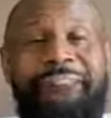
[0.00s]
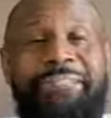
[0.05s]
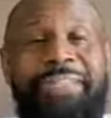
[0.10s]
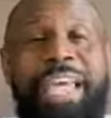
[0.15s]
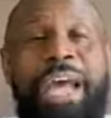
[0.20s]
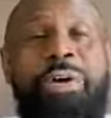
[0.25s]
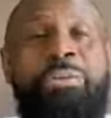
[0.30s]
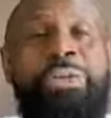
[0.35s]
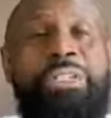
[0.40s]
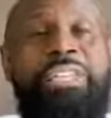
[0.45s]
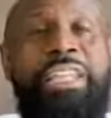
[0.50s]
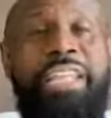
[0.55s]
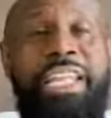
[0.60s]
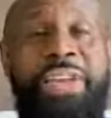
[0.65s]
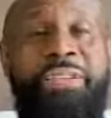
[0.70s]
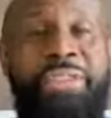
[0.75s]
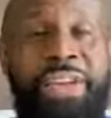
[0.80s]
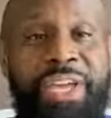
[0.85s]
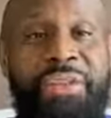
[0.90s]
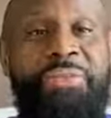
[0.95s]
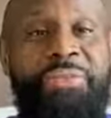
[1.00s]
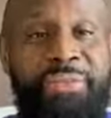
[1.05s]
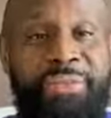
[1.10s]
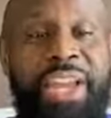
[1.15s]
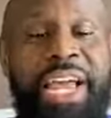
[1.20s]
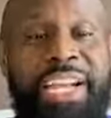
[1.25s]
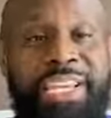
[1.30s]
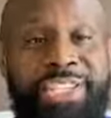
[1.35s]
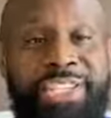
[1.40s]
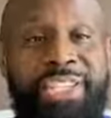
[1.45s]
That was living
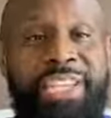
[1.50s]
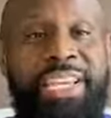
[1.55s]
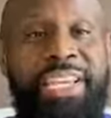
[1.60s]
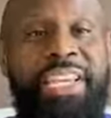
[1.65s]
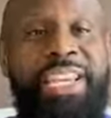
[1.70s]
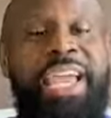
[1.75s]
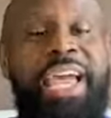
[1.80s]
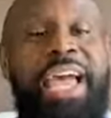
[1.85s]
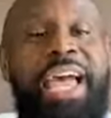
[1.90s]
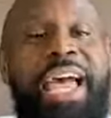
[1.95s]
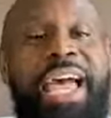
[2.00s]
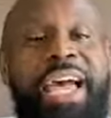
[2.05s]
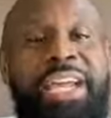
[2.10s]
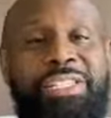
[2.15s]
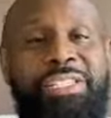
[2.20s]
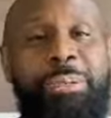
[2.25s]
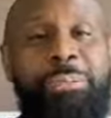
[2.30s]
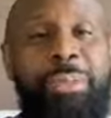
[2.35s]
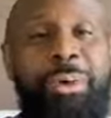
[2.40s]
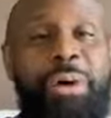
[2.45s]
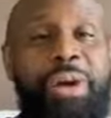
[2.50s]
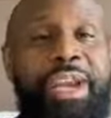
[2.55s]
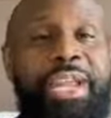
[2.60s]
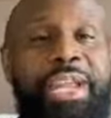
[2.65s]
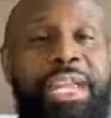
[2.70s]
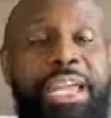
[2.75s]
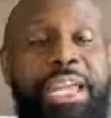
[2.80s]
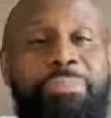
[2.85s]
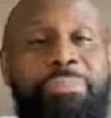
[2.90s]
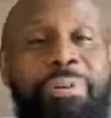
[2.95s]
fleshly as a born
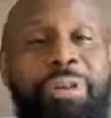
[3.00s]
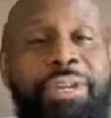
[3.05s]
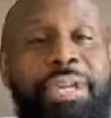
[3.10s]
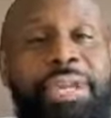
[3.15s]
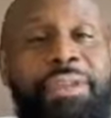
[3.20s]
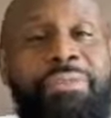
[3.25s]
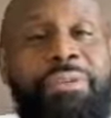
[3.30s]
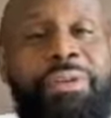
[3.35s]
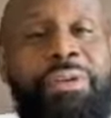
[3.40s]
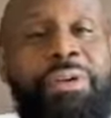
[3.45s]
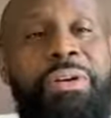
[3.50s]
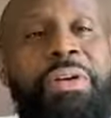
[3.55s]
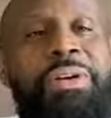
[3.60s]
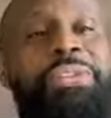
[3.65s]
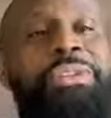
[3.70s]
again believer.